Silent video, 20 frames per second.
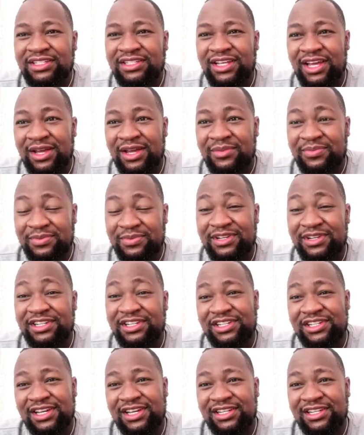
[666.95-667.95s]
I
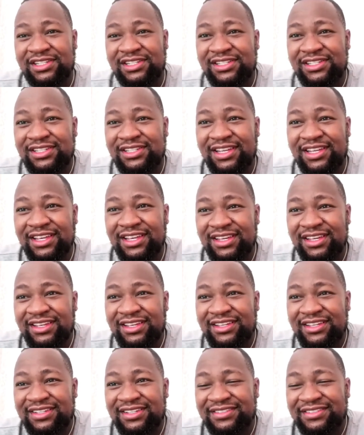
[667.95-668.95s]
appreciate
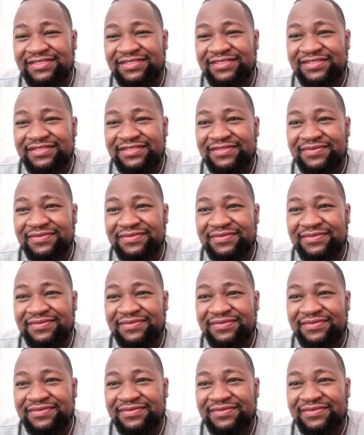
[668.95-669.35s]
it.